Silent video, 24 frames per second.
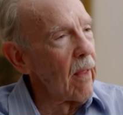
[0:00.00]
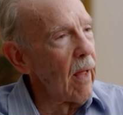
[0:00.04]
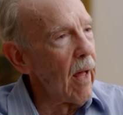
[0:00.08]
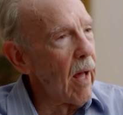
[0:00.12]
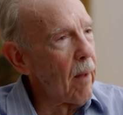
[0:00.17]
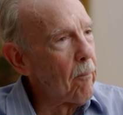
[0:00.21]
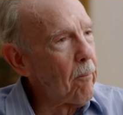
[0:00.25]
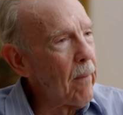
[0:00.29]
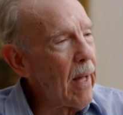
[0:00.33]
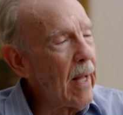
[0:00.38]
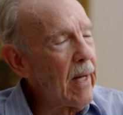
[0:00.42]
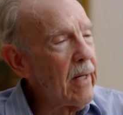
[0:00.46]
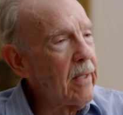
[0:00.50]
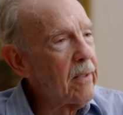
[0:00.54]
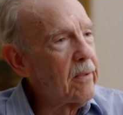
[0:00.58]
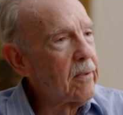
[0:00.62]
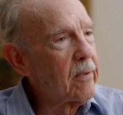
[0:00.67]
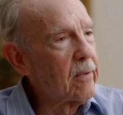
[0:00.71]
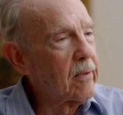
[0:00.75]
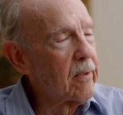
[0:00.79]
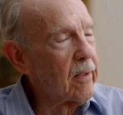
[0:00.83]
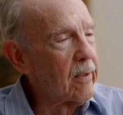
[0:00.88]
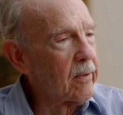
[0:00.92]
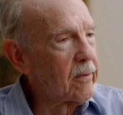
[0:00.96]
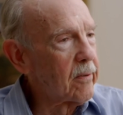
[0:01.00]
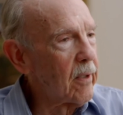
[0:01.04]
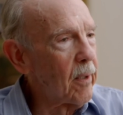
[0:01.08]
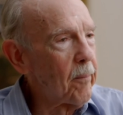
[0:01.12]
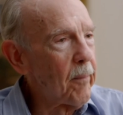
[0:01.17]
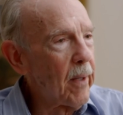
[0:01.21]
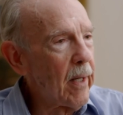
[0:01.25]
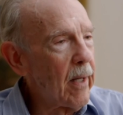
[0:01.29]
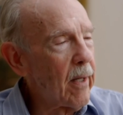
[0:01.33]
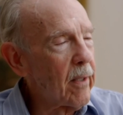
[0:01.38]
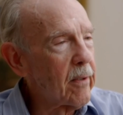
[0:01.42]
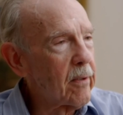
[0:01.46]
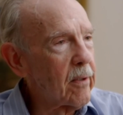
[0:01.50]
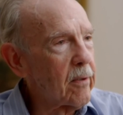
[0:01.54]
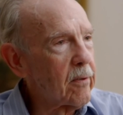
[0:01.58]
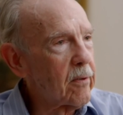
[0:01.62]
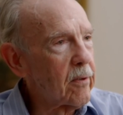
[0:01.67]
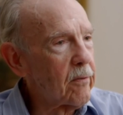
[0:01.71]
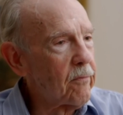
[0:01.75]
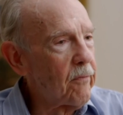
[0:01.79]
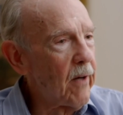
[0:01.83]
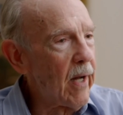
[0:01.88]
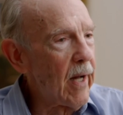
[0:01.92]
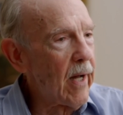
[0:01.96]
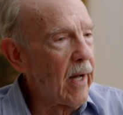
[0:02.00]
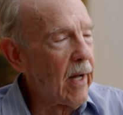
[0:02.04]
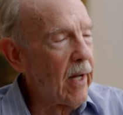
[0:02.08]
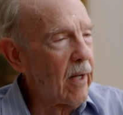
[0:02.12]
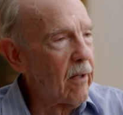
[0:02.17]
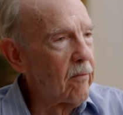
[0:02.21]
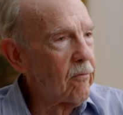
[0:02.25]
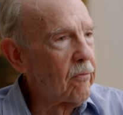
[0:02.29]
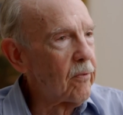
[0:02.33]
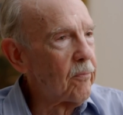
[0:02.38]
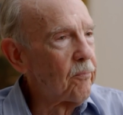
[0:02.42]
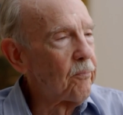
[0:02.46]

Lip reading: I managed somehow to survive.